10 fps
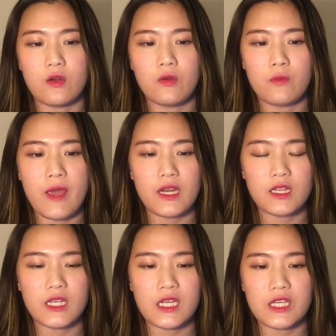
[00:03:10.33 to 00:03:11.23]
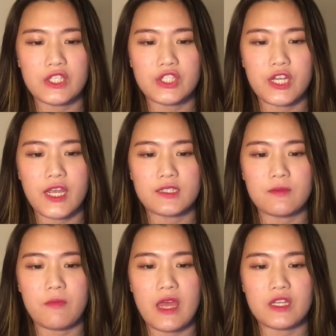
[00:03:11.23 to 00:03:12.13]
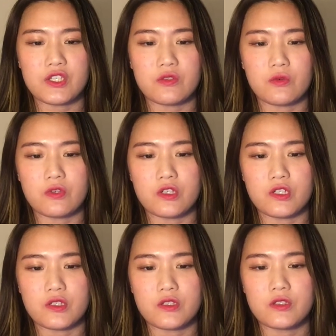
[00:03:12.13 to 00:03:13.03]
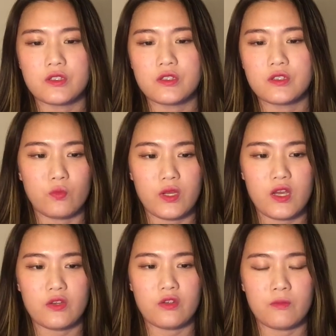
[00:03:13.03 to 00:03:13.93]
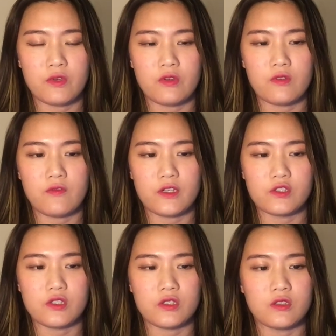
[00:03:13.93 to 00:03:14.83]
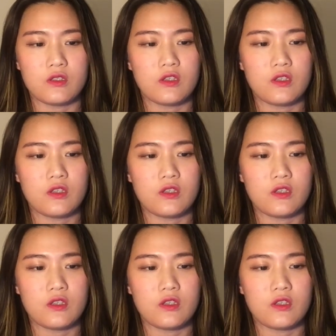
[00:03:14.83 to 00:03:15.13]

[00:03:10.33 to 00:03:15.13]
automatically initiates and manages orders without human intervention.